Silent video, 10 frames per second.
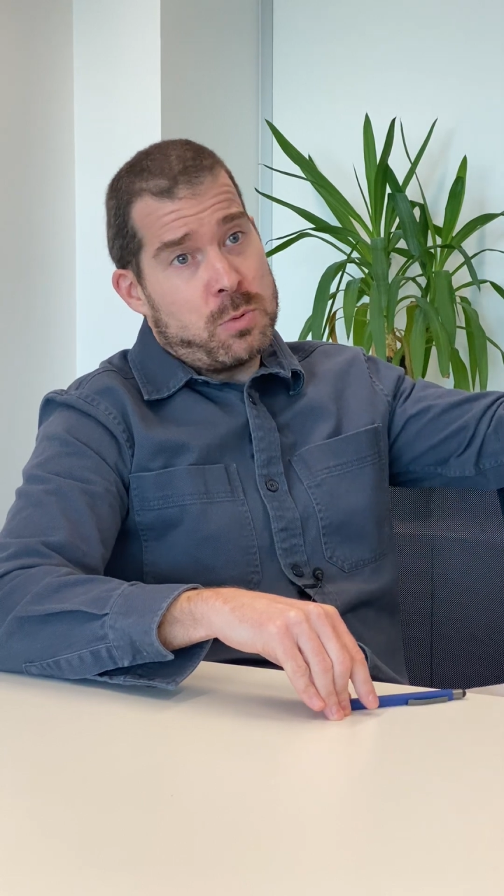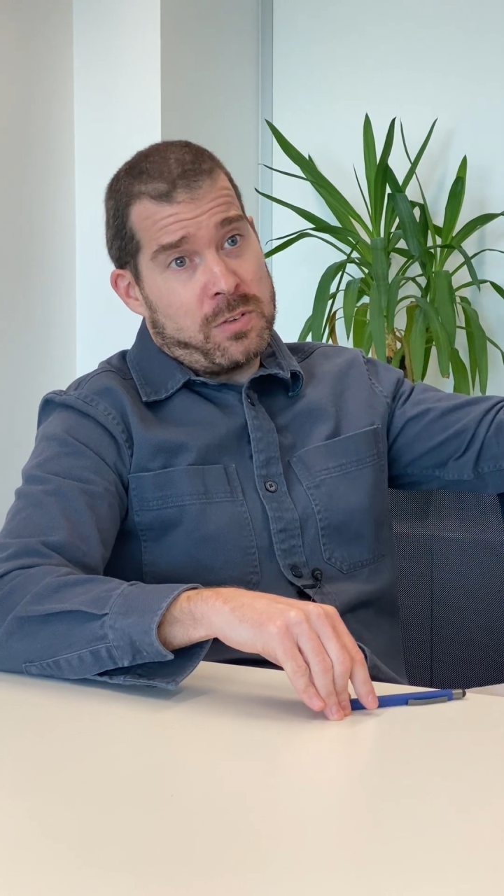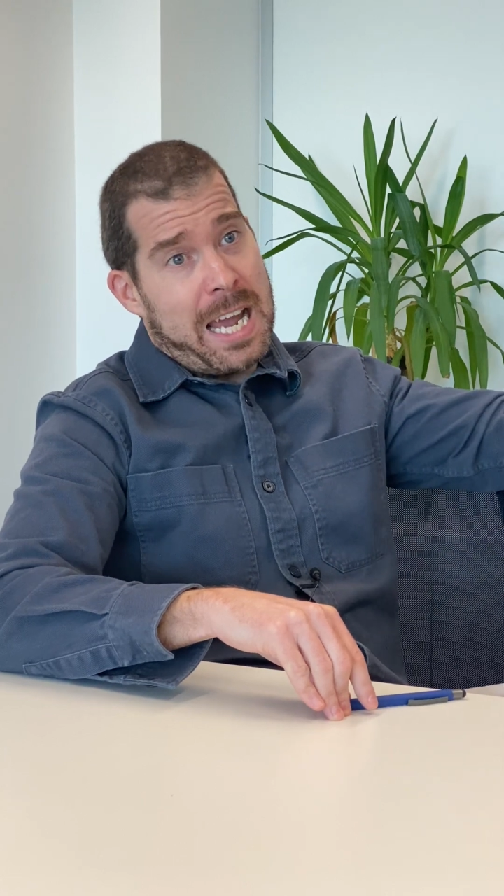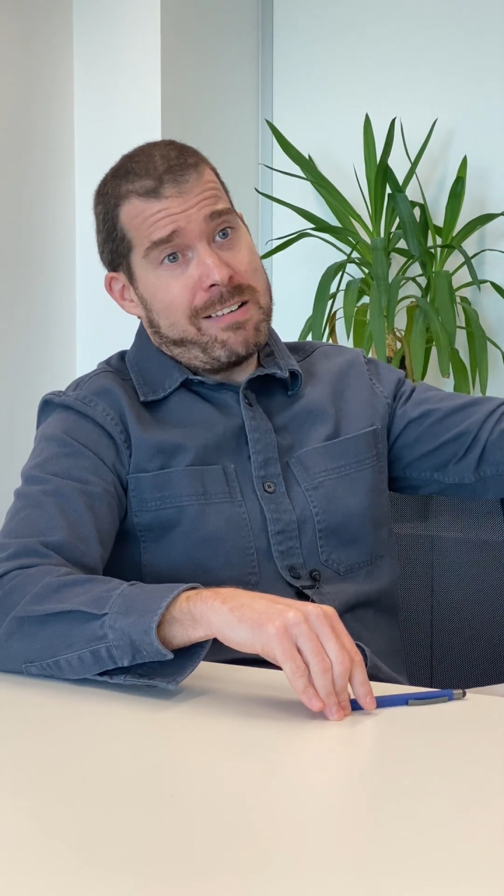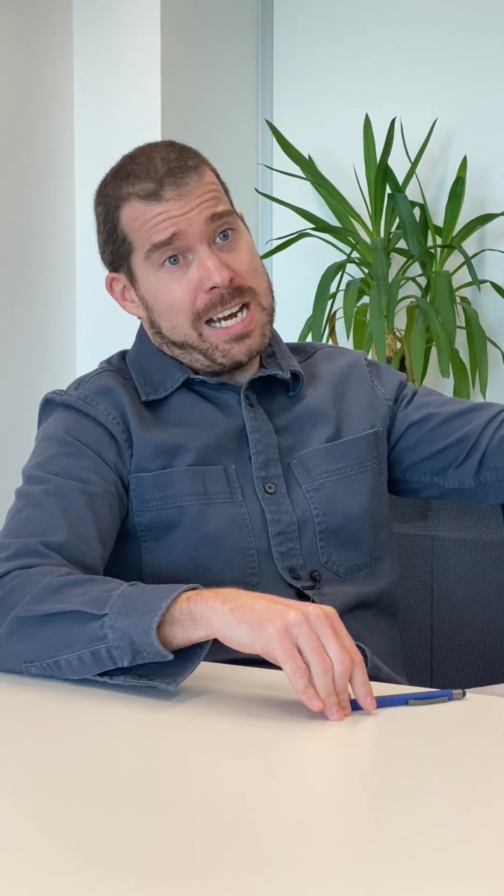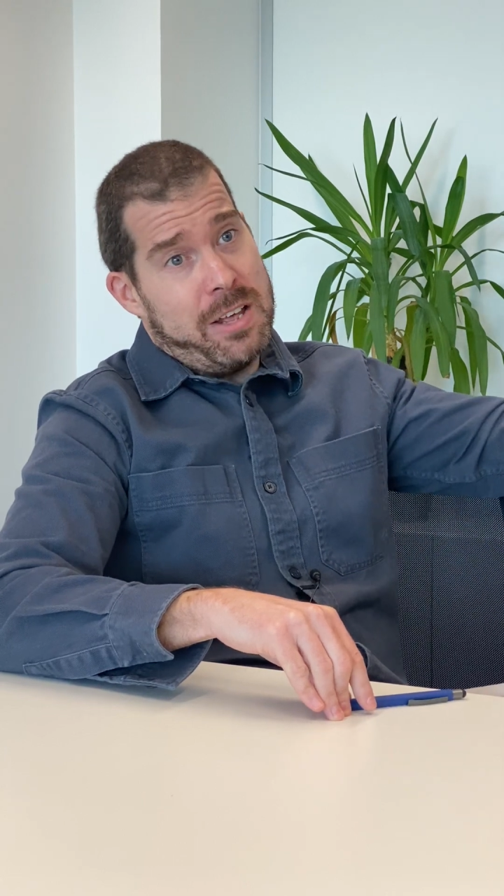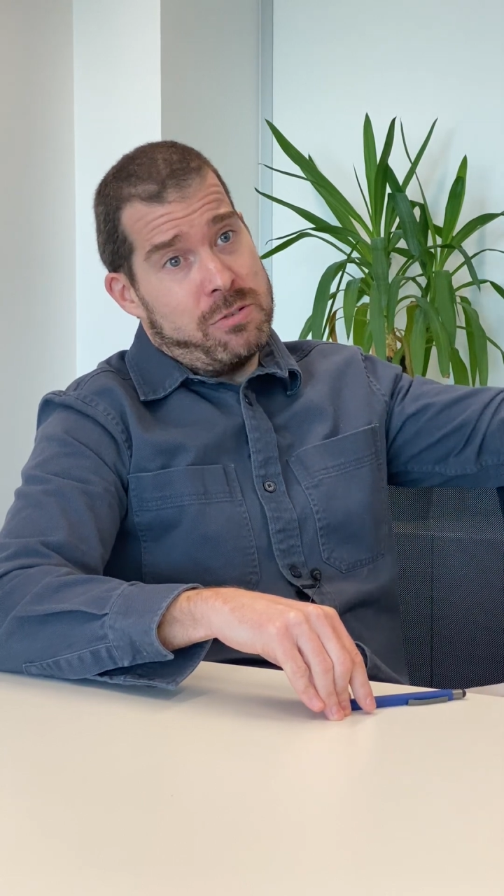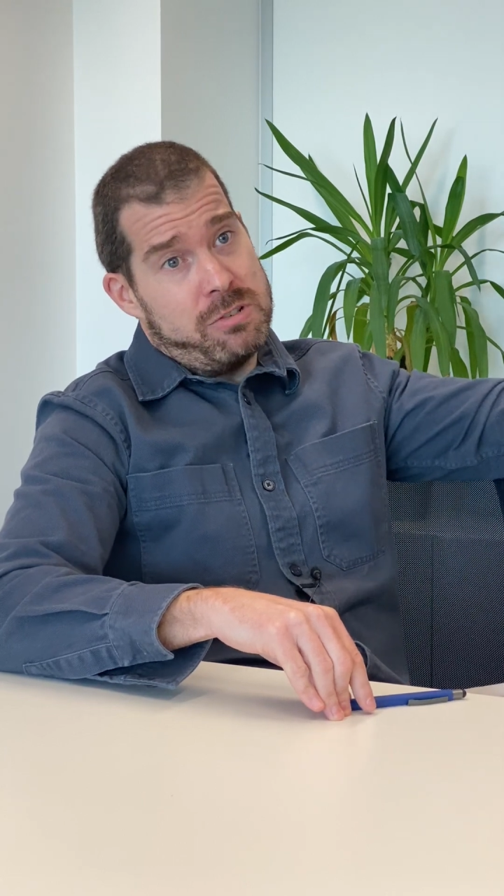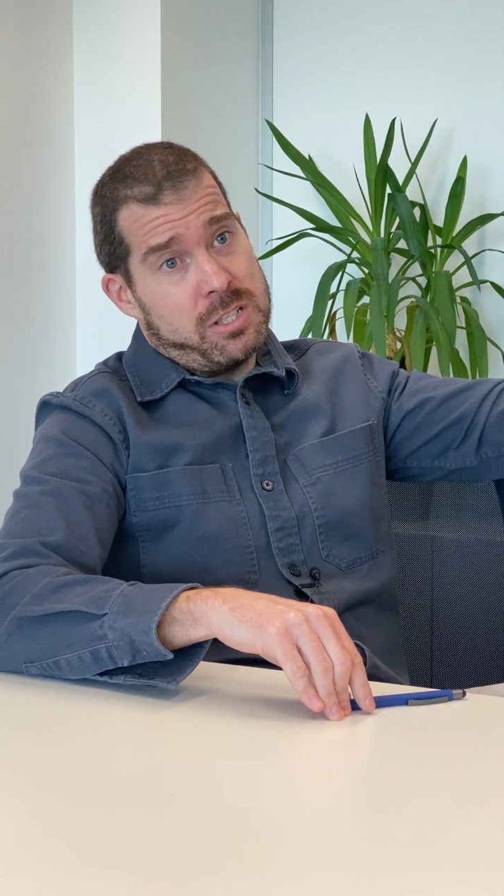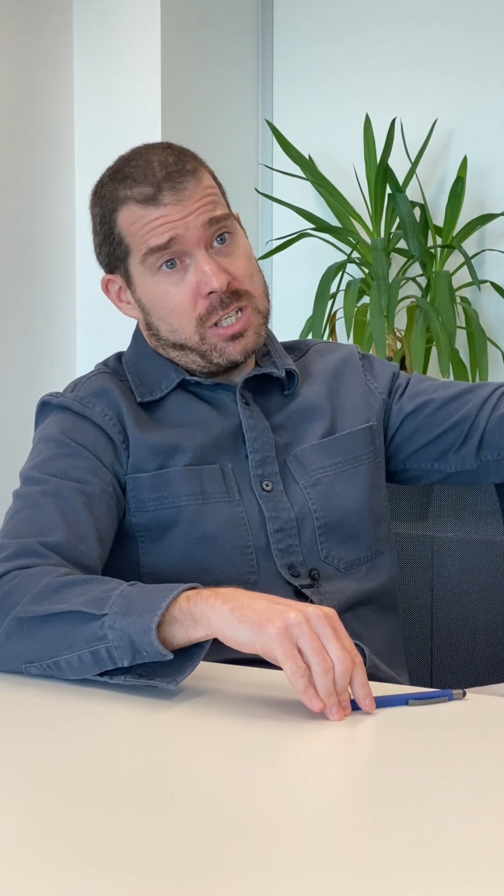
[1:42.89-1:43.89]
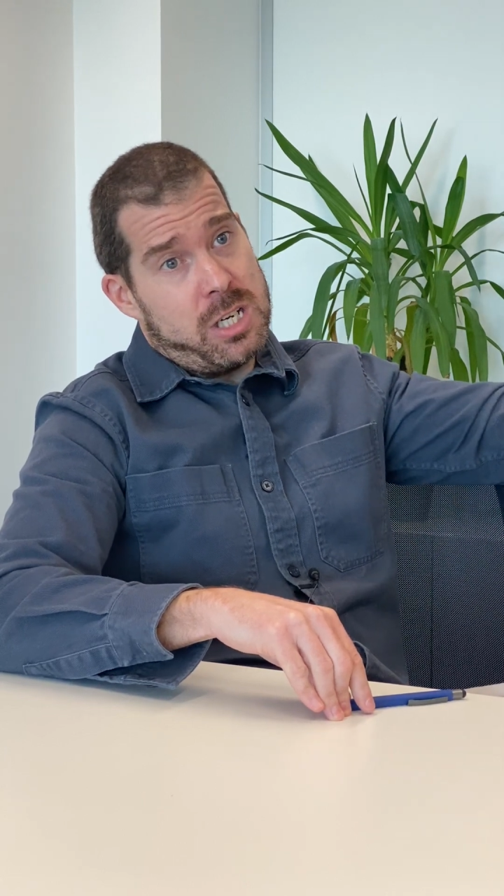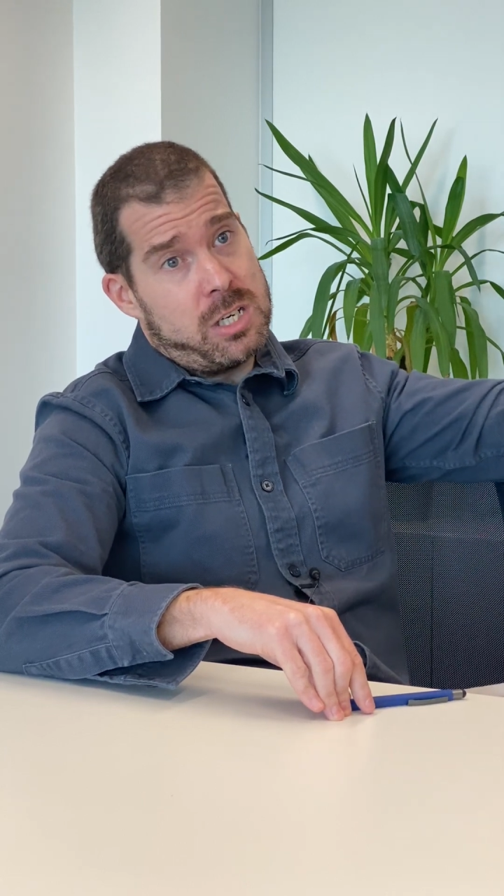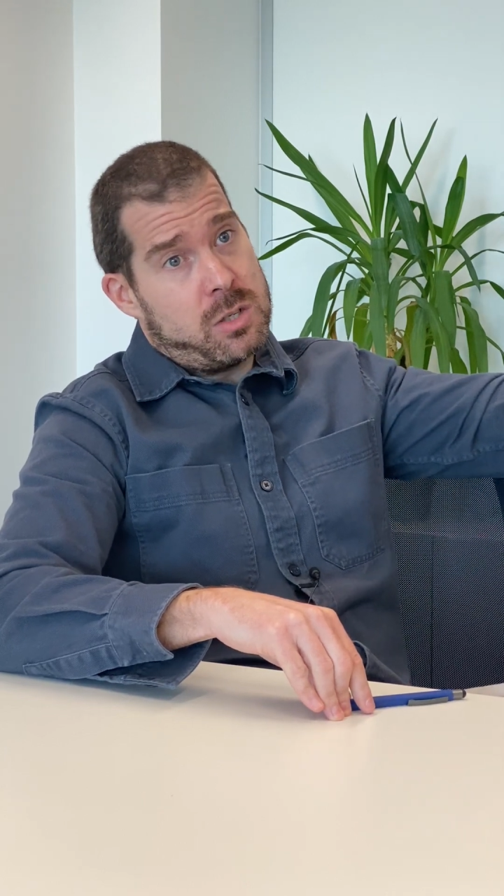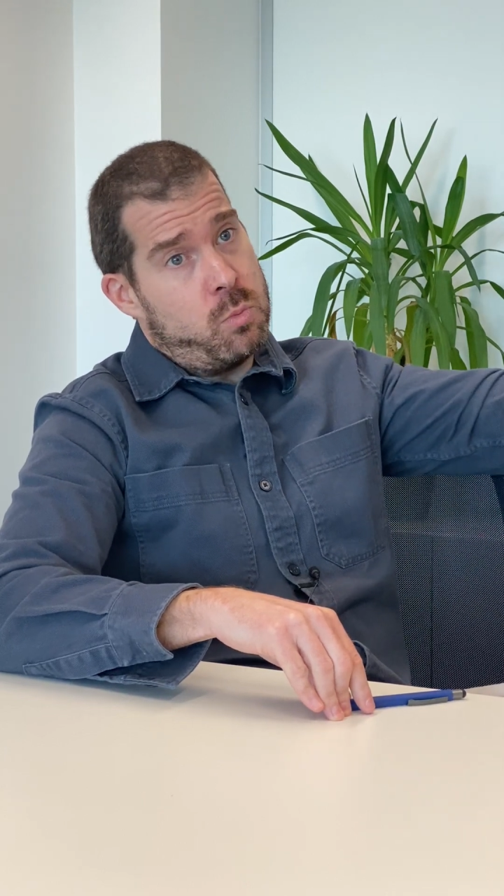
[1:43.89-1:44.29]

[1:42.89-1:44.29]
carried out the research,